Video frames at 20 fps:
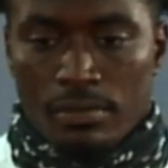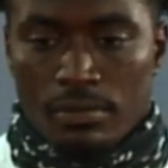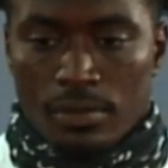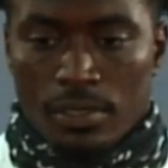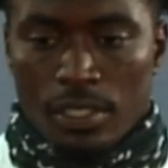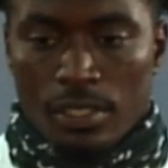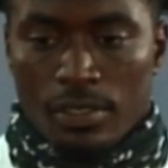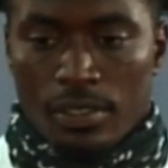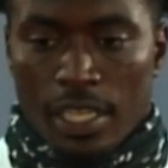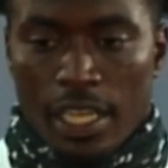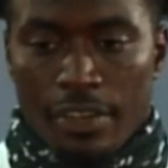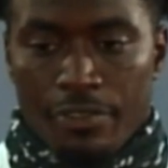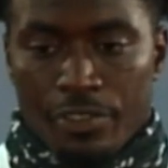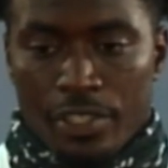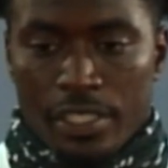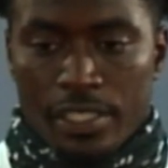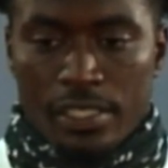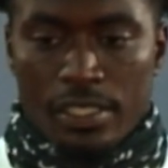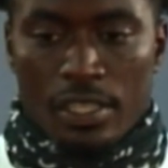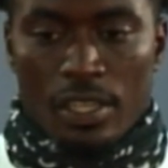you know,
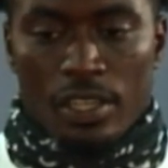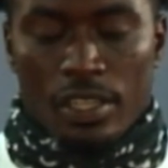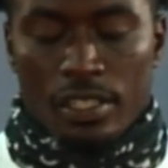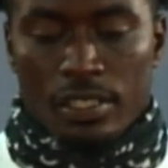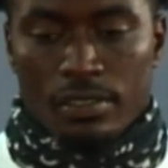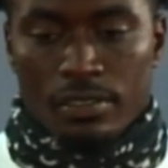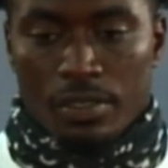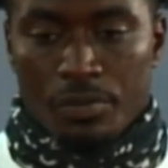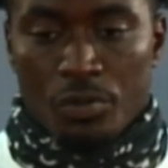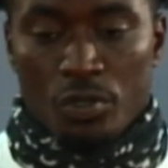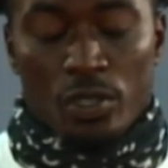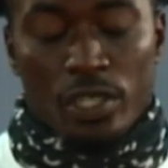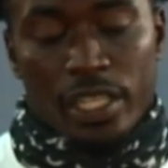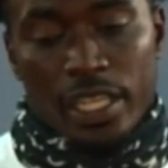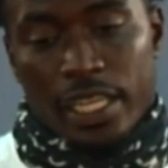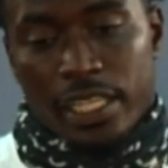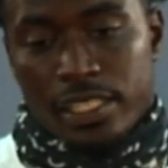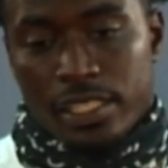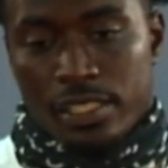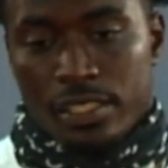confidence in our
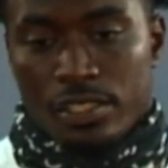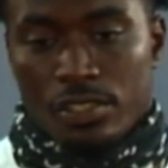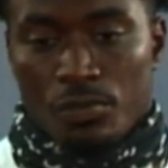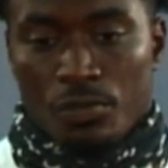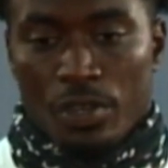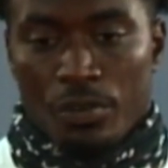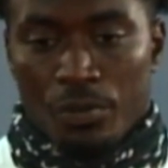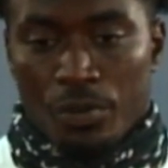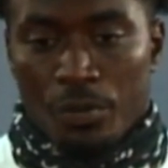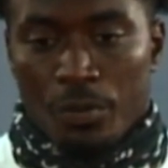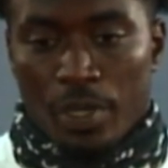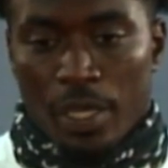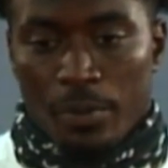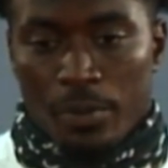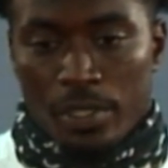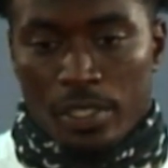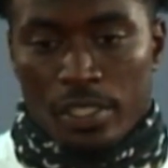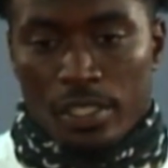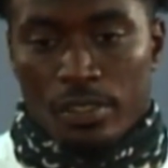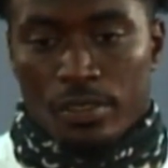communication to where we'll be able
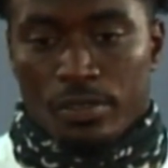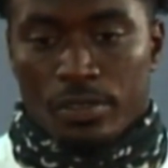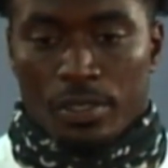to, you know,